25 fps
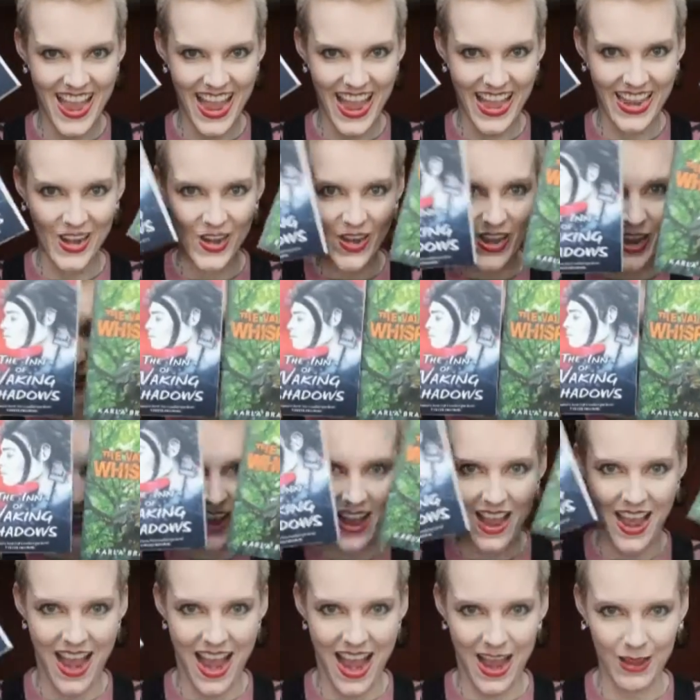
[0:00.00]
And I am
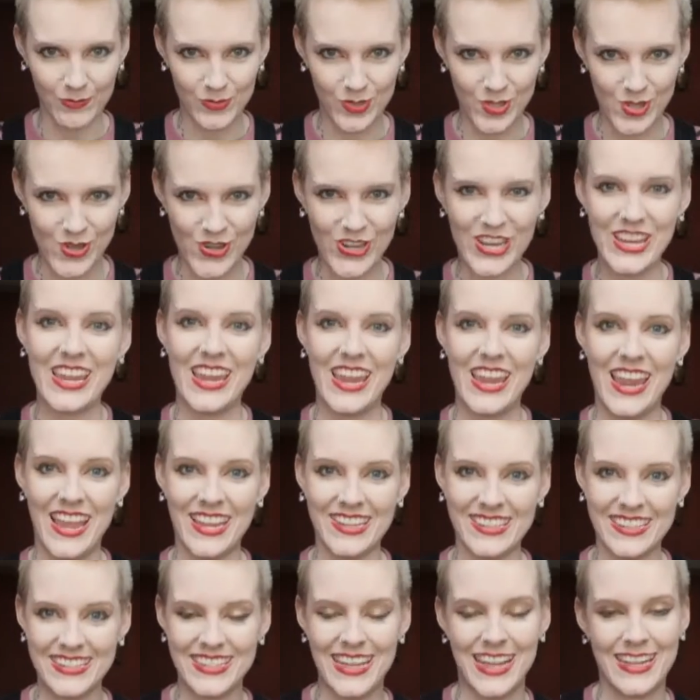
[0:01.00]
absolutely
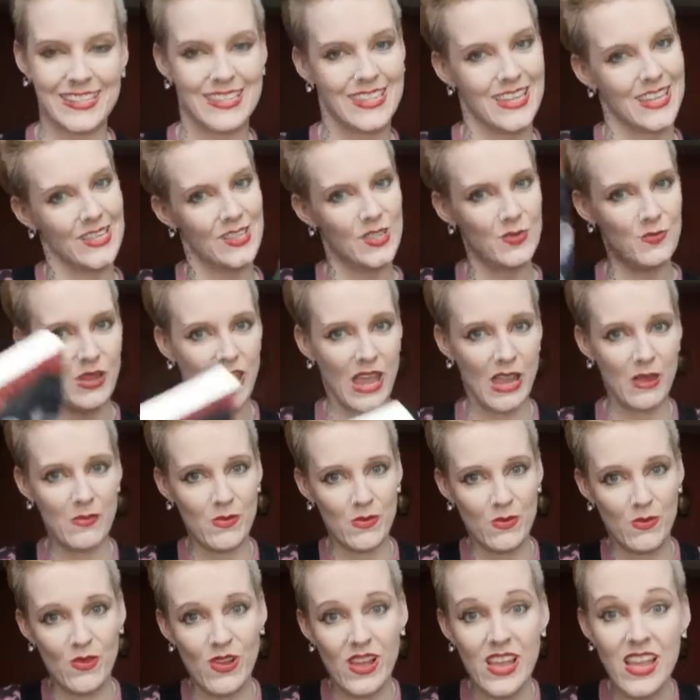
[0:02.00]
ecstatic to be
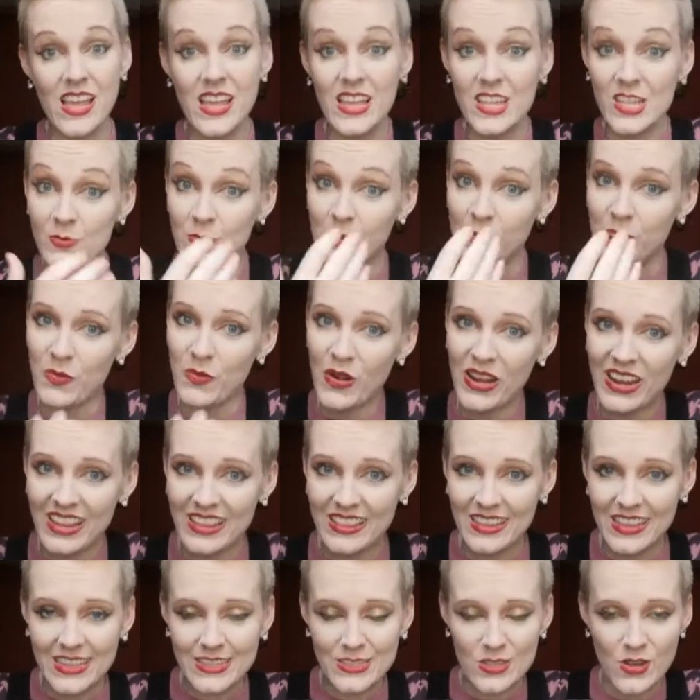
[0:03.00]
able to be
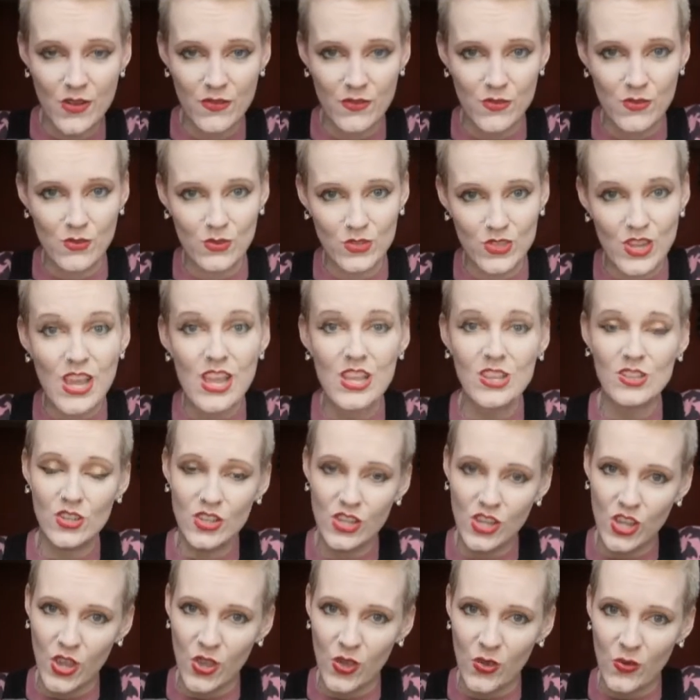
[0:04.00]
bringing these novels
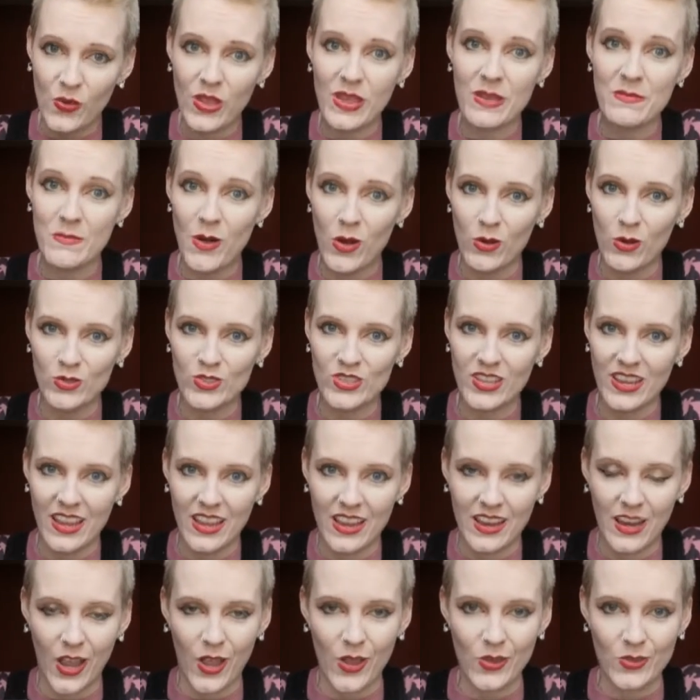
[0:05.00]
to you in Malta
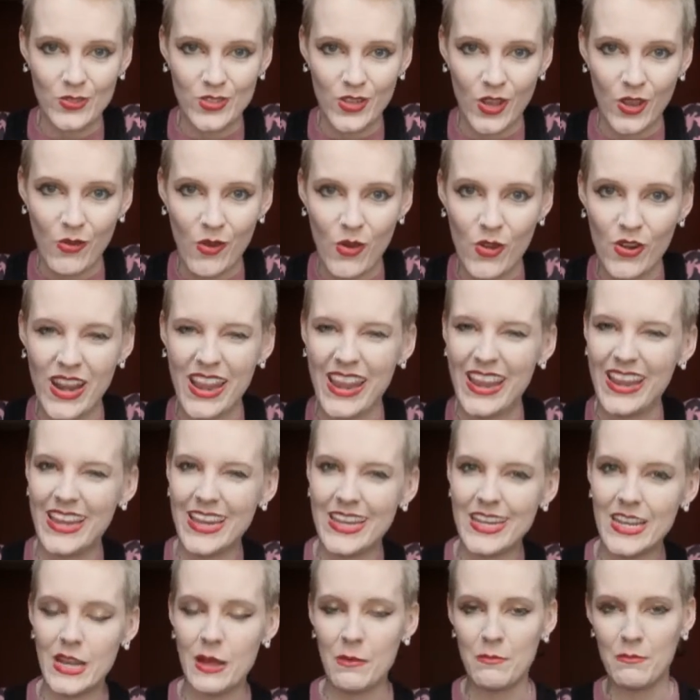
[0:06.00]
and Gozo on a
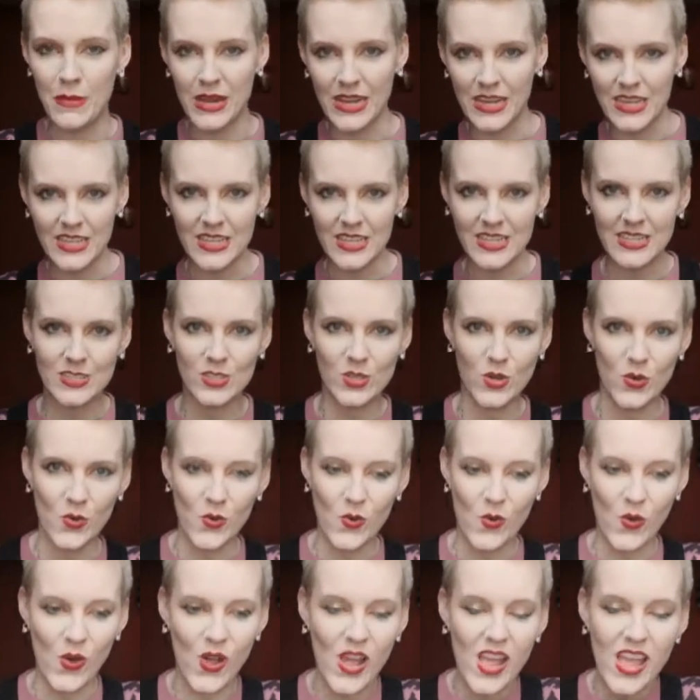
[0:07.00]
little mini
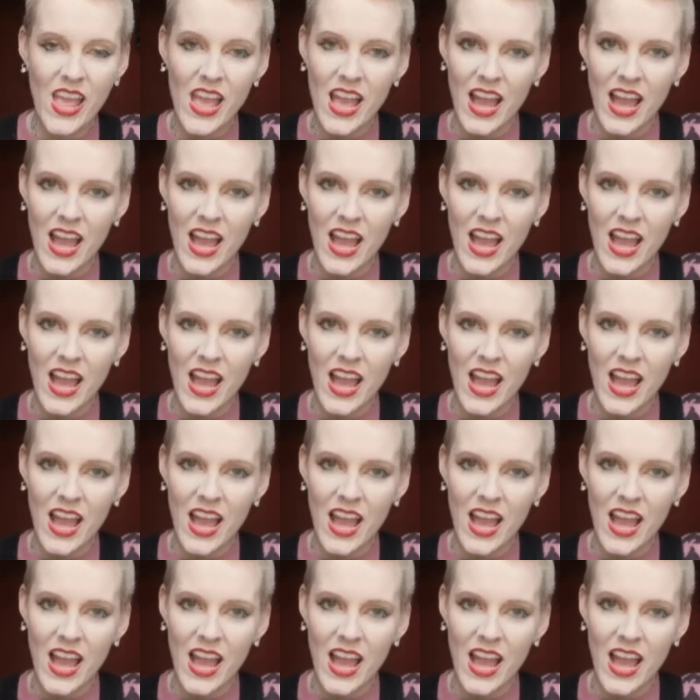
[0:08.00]
tour.